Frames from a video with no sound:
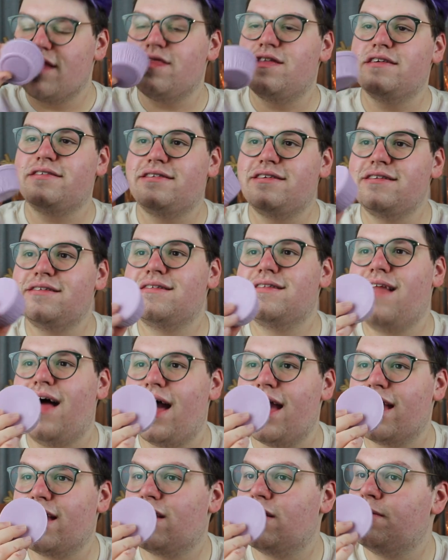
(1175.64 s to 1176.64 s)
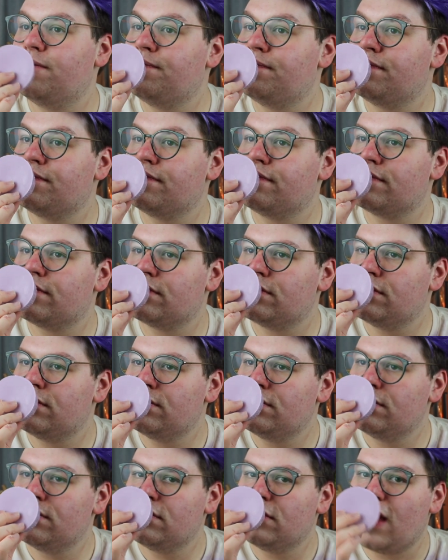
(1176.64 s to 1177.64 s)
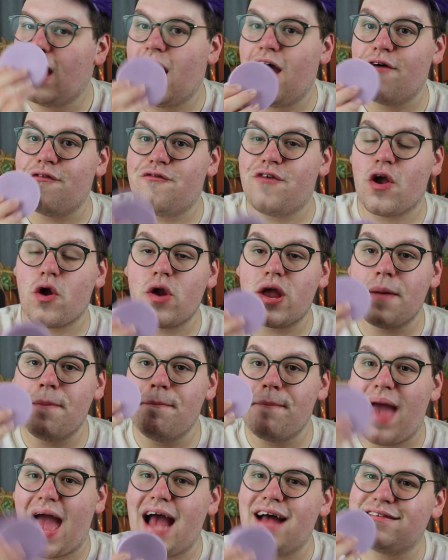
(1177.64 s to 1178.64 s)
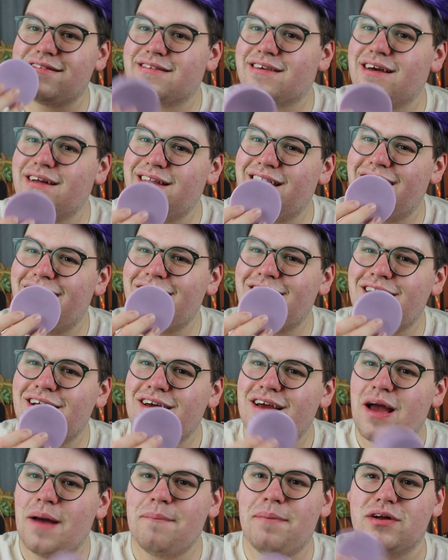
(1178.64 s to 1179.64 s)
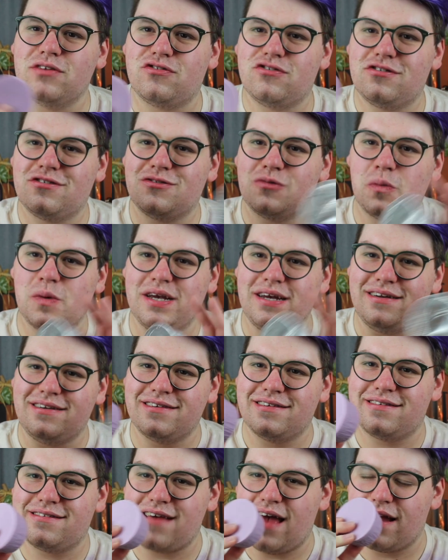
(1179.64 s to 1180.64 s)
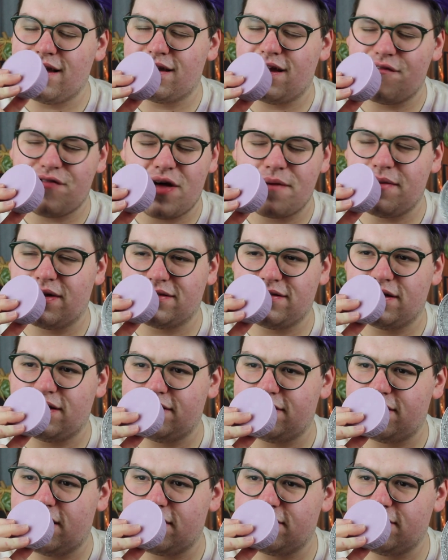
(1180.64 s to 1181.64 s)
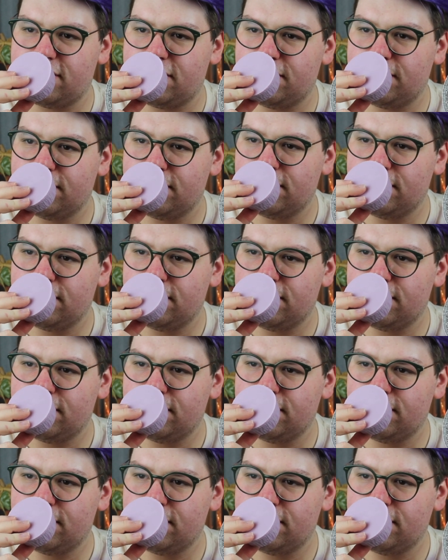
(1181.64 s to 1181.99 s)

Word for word: This is like a very masculine but sweet scent, if that makes any sense.